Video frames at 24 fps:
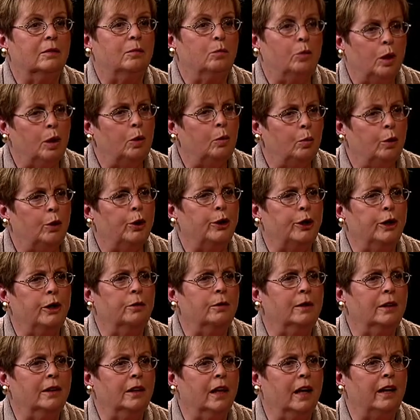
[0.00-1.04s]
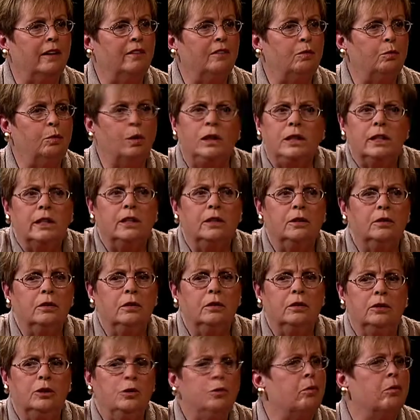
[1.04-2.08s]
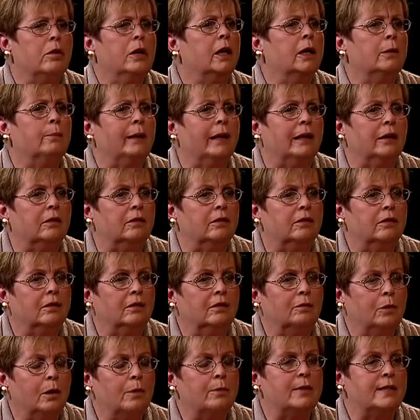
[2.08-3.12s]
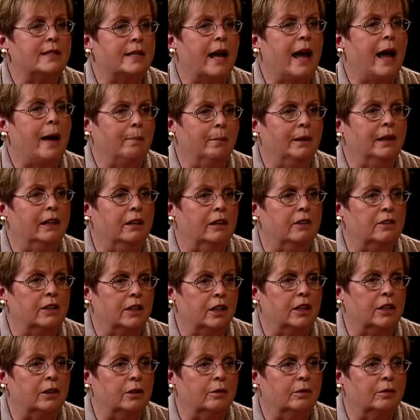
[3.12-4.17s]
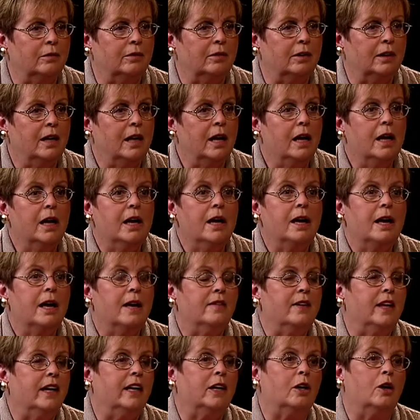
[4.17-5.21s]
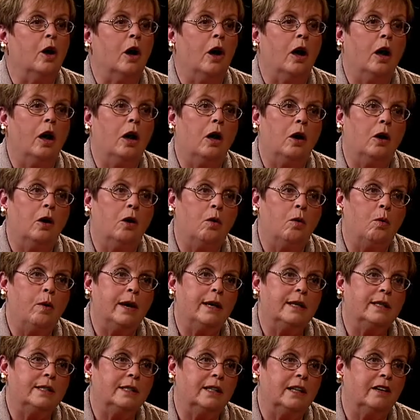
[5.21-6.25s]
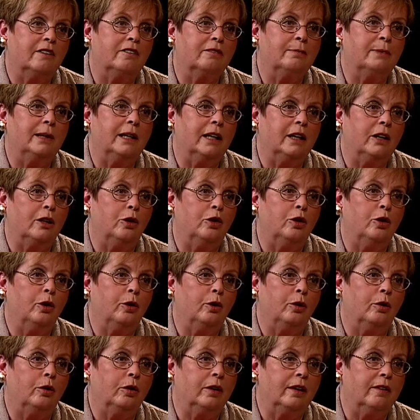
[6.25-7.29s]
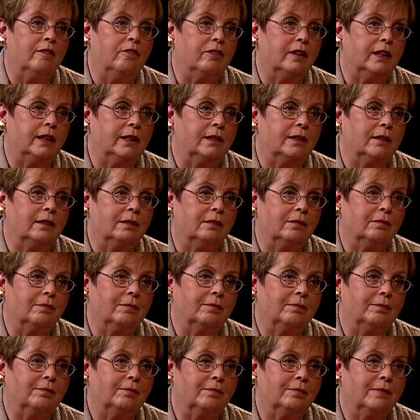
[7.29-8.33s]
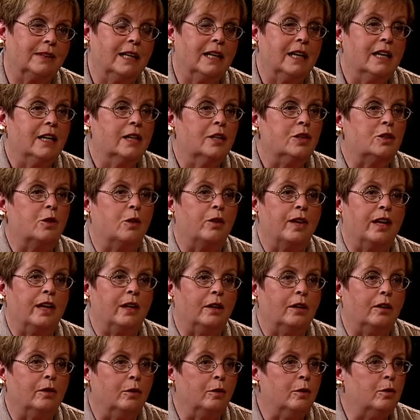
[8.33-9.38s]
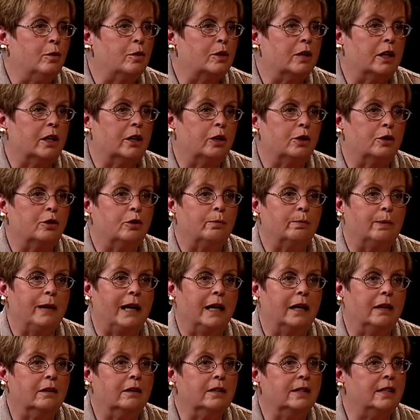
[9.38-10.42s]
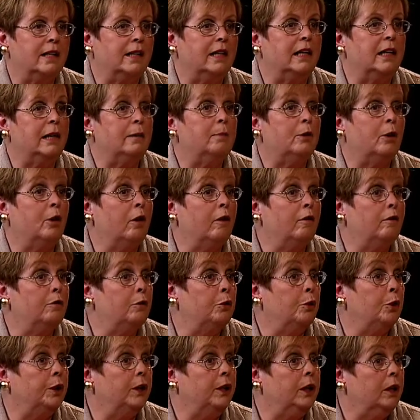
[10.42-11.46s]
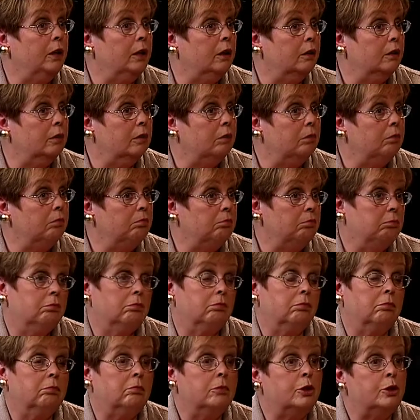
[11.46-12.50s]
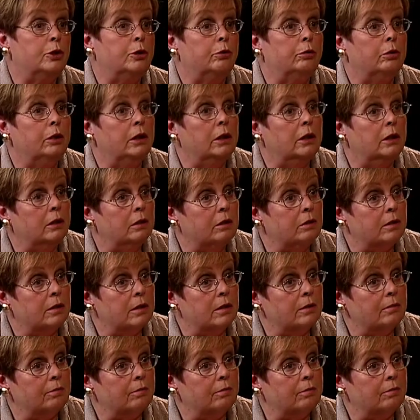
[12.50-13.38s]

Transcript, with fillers: Where were you in life? What did you think about? What was happening to you? And they can always give me a nodal event. So they lose 100 pounds, they keep it off for a year, 2 years,